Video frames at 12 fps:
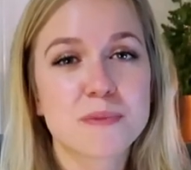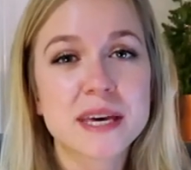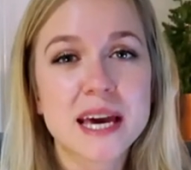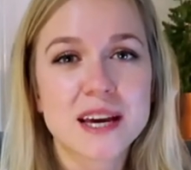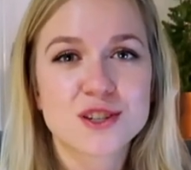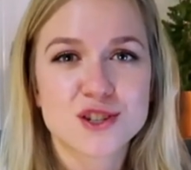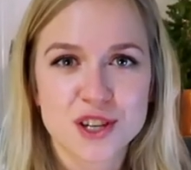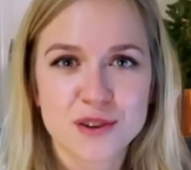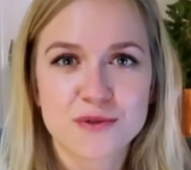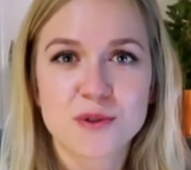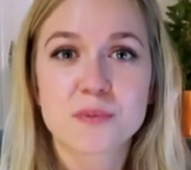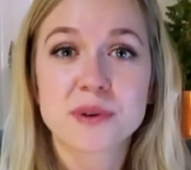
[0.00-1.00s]

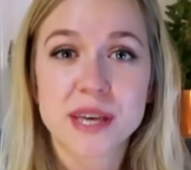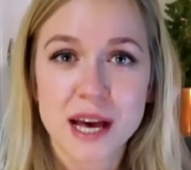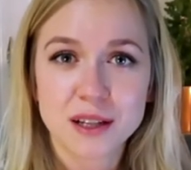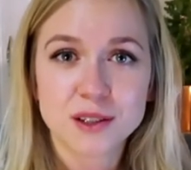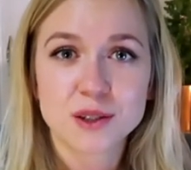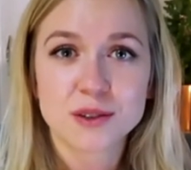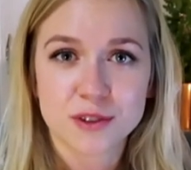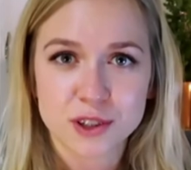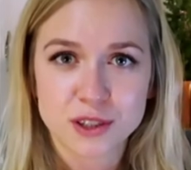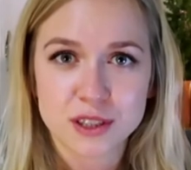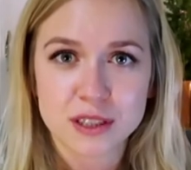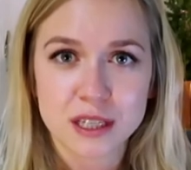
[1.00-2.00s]
PhD from Yale
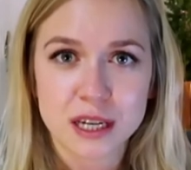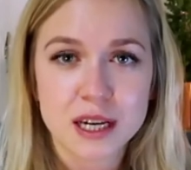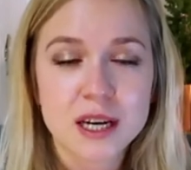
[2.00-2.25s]
University